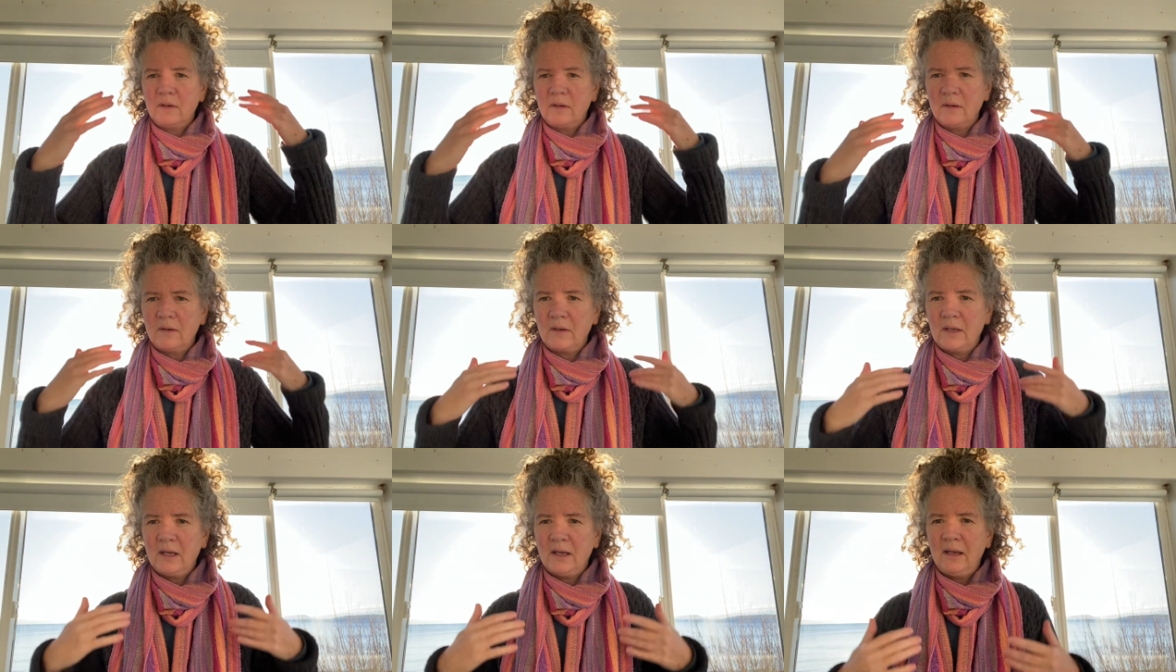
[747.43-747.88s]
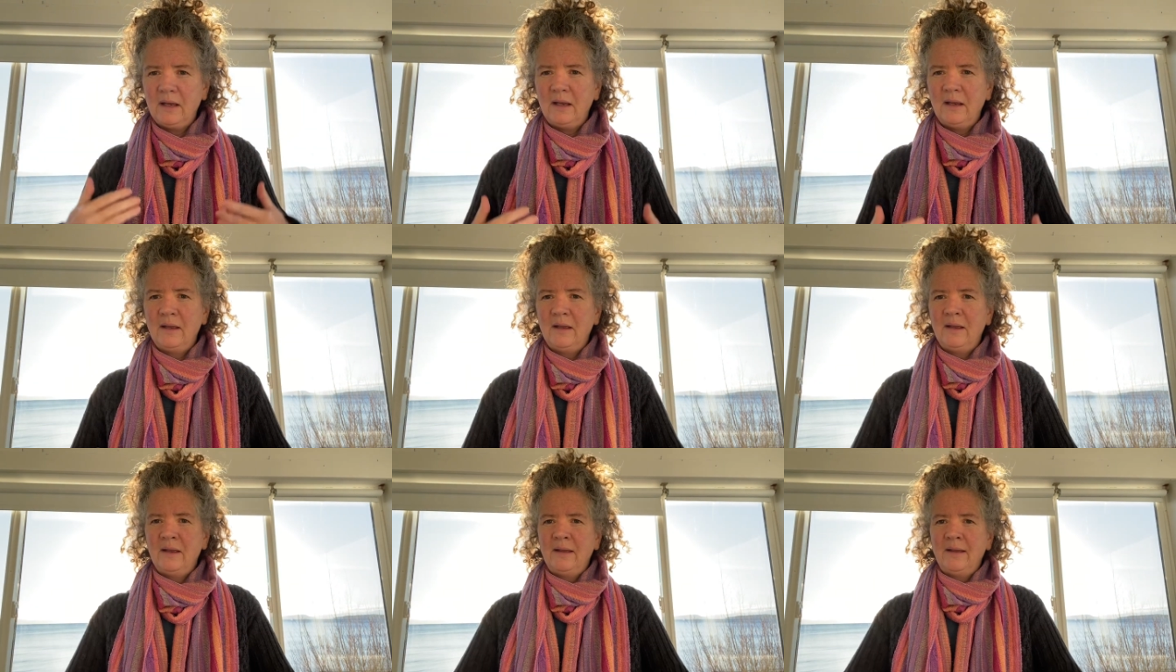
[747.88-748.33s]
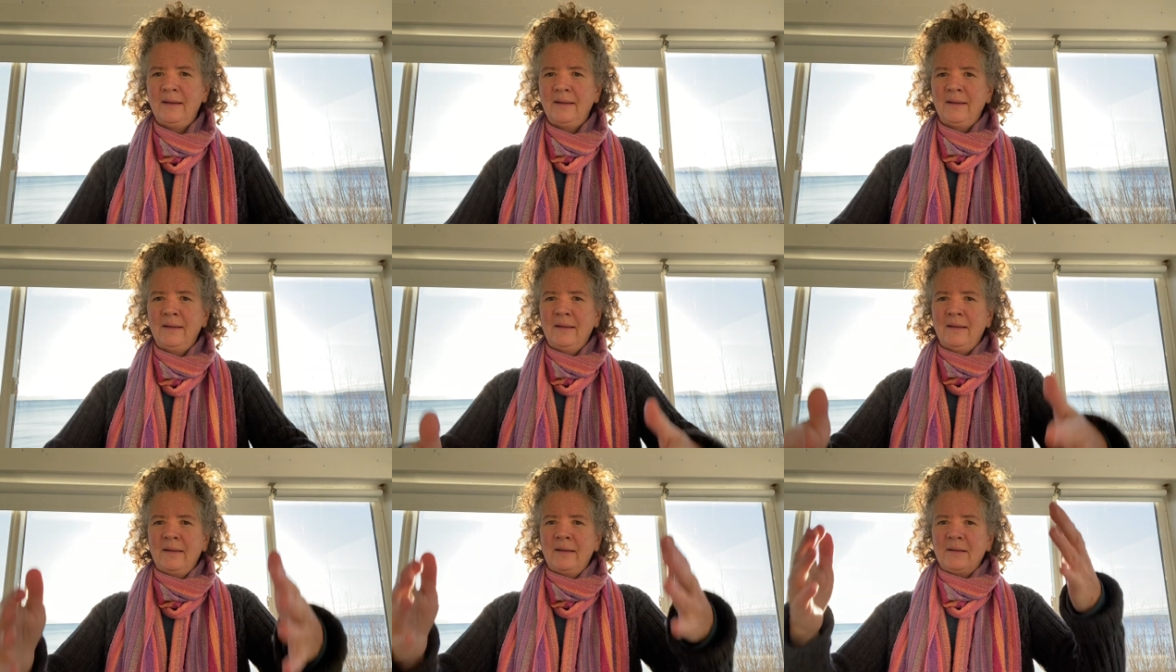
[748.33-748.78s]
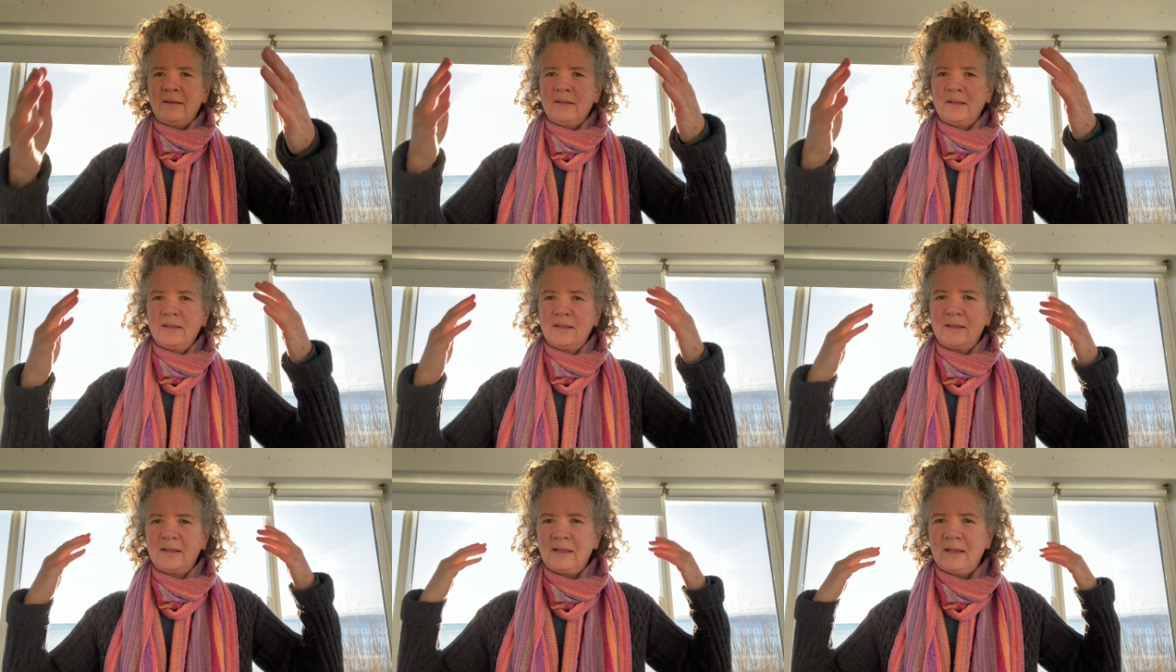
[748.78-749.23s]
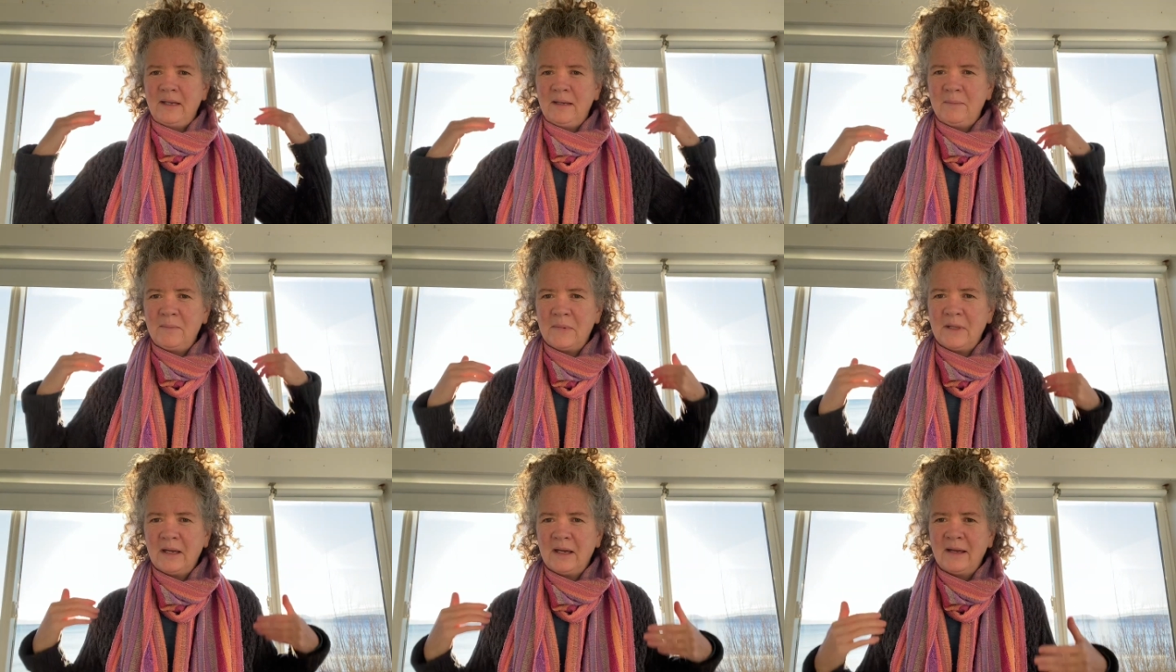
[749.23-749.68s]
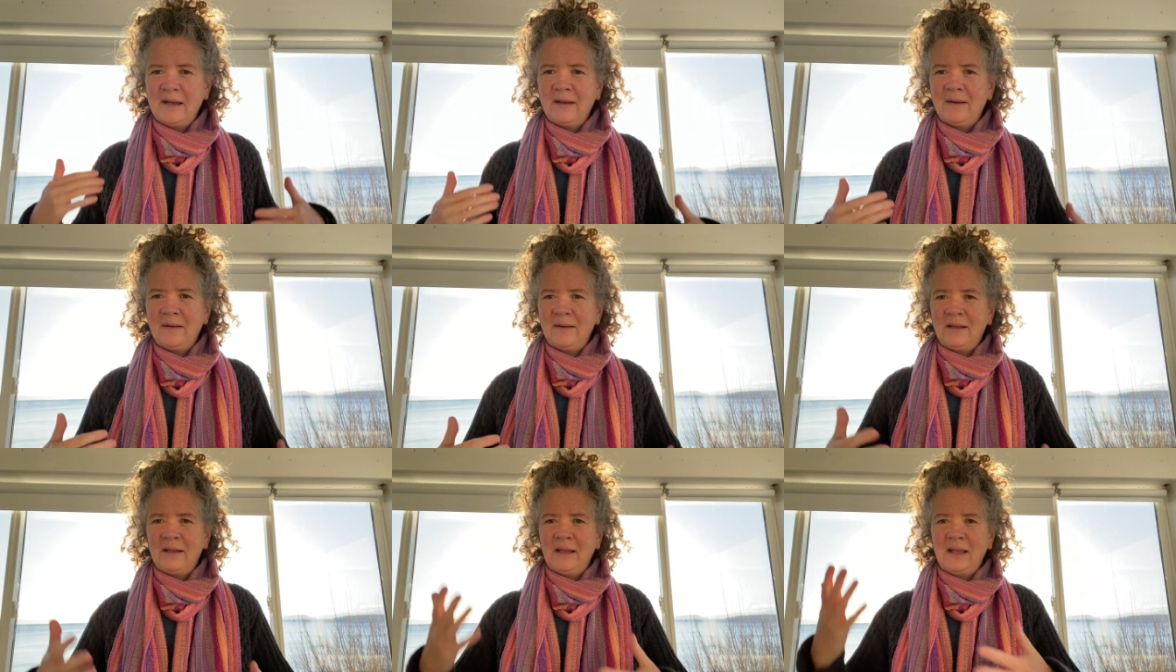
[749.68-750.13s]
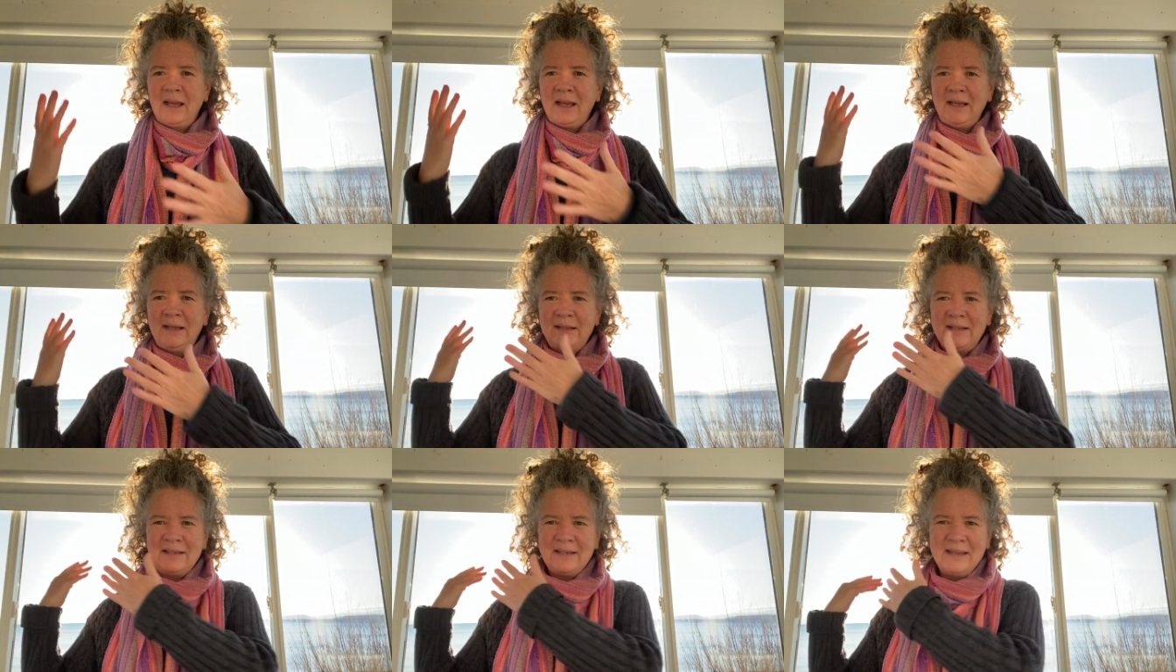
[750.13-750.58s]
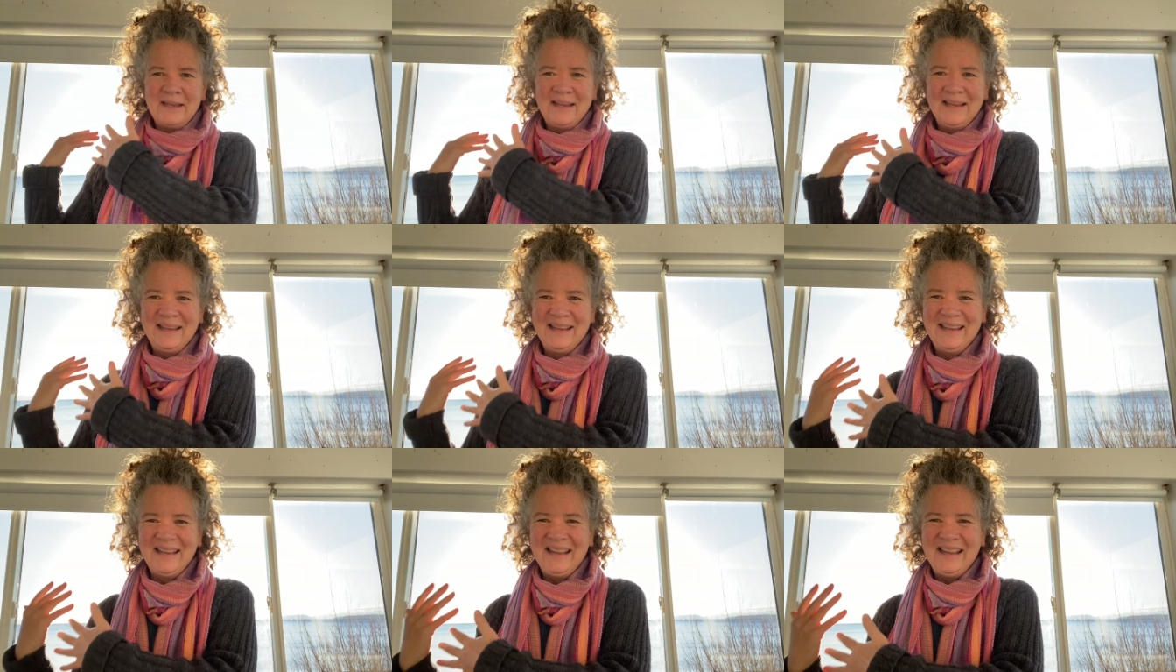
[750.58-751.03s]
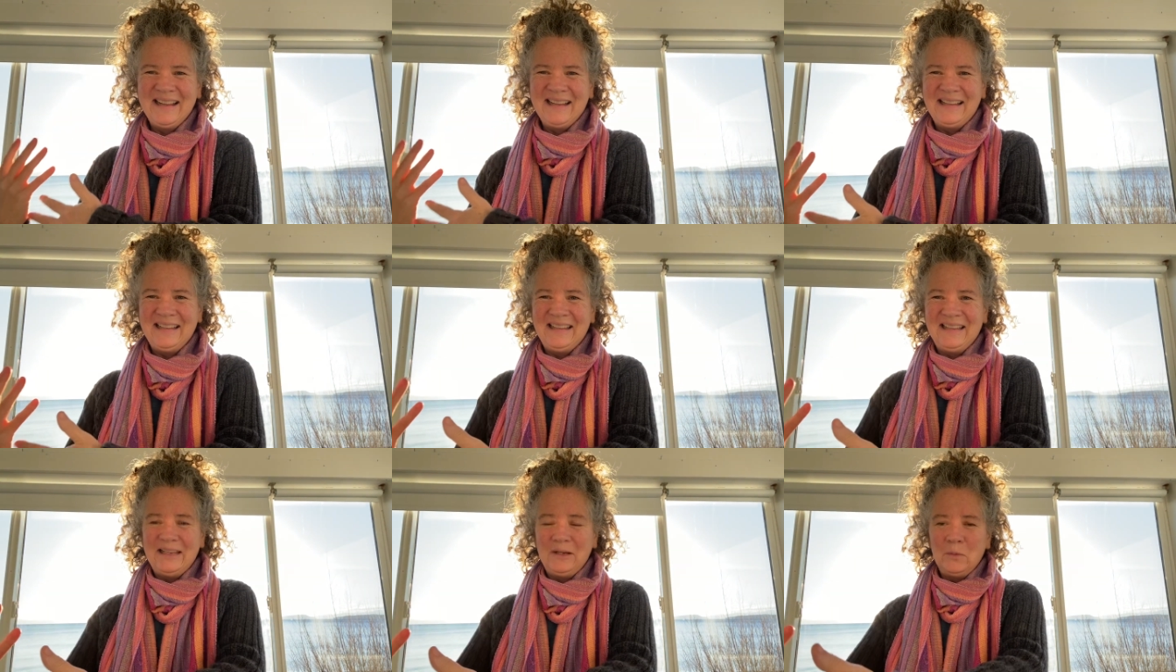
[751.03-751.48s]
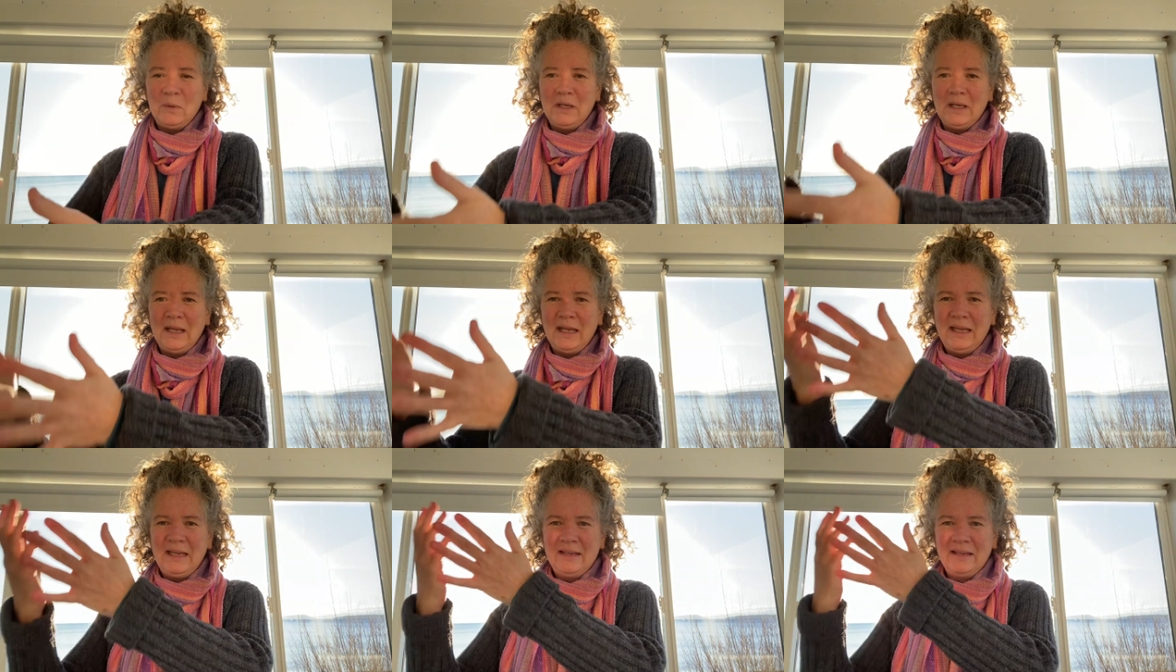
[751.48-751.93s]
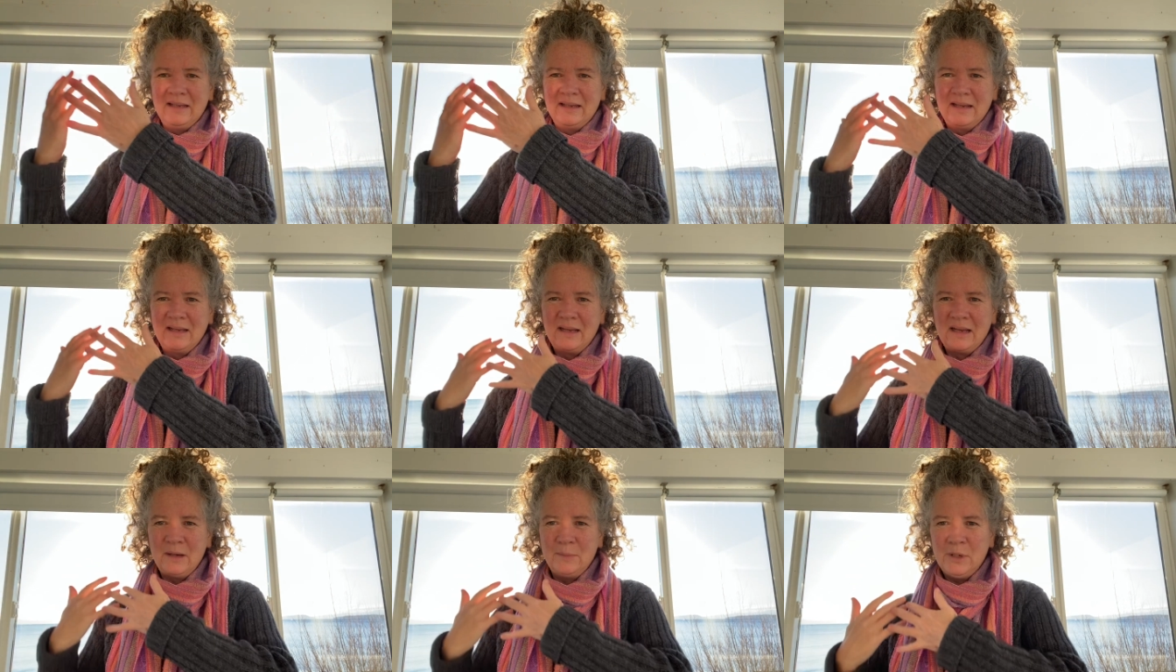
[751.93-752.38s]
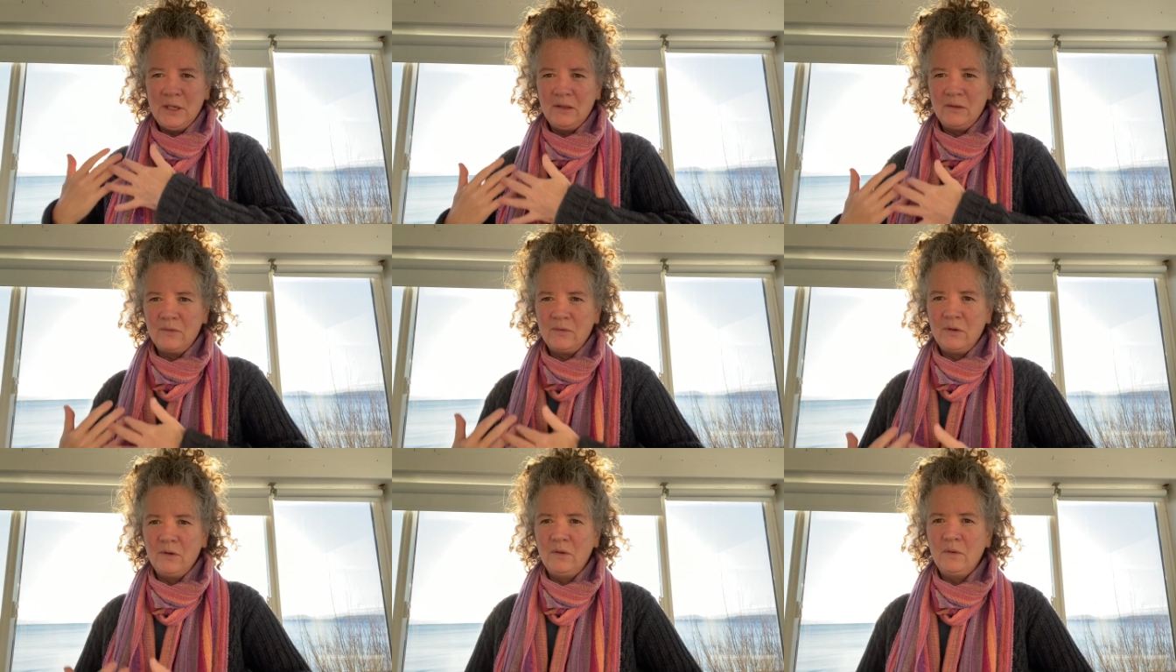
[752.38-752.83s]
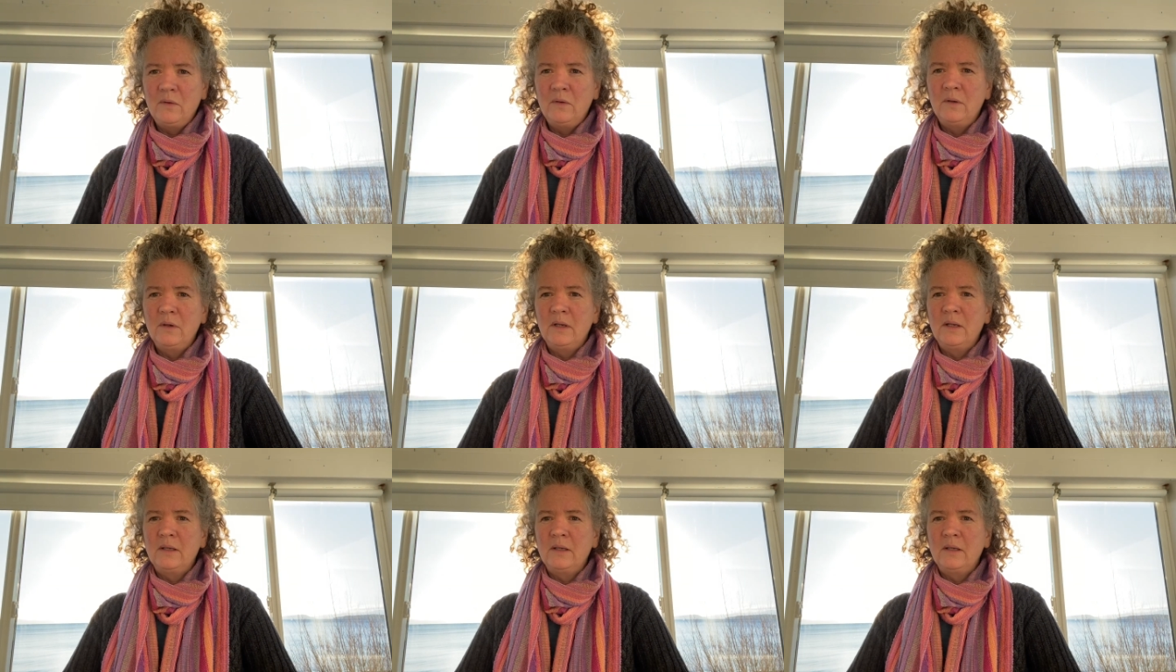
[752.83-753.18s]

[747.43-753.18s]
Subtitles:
Okay, just keep that light, liquid light coming through.